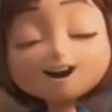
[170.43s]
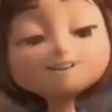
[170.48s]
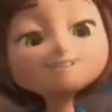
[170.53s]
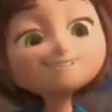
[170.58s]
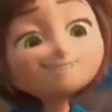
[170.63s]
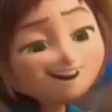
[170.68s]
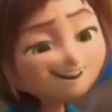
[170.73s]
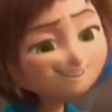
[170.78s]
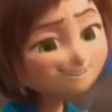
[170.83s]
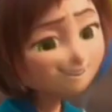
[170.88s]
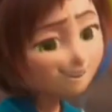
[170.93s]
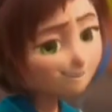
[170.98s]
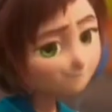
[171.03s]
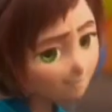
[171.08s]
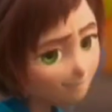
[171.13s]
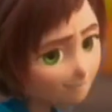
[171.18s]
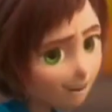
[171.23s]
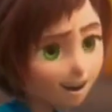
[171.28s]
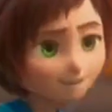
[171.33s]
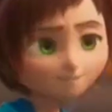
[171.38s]
I think
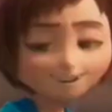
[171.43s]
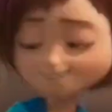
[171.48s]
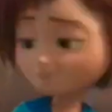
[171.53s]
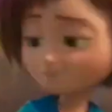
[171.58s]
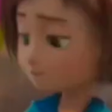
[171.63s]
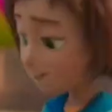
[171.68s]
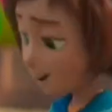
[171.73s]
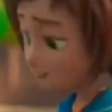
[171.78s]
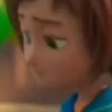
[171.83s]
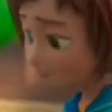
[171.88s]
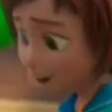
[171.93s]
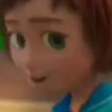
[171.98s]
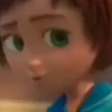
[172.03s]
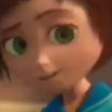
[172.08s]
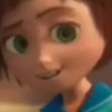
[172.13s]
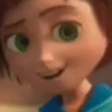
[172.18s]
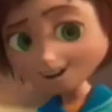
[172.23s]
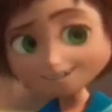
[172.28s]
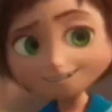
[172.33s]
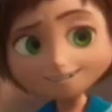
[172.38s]
Peanut needs to hear about
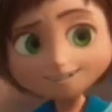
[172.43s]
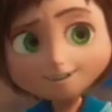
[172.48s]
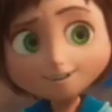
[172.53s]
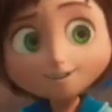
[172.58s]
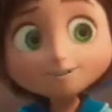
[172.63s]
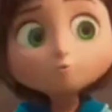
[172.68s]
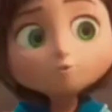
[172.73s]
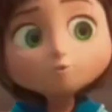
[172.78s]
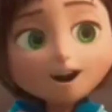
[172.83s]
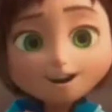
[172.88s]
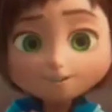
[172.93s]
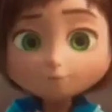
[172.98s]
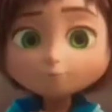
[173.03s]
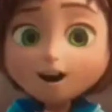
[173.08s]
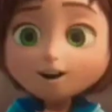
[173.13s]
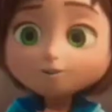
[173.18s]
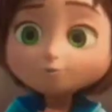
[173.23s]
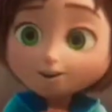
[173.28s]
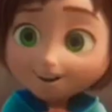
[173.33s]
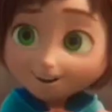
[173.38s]
this right
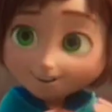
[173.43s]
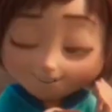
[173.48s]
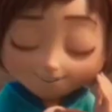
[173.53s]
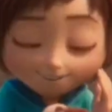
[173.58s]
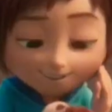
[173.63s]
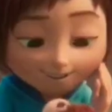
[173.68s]
away.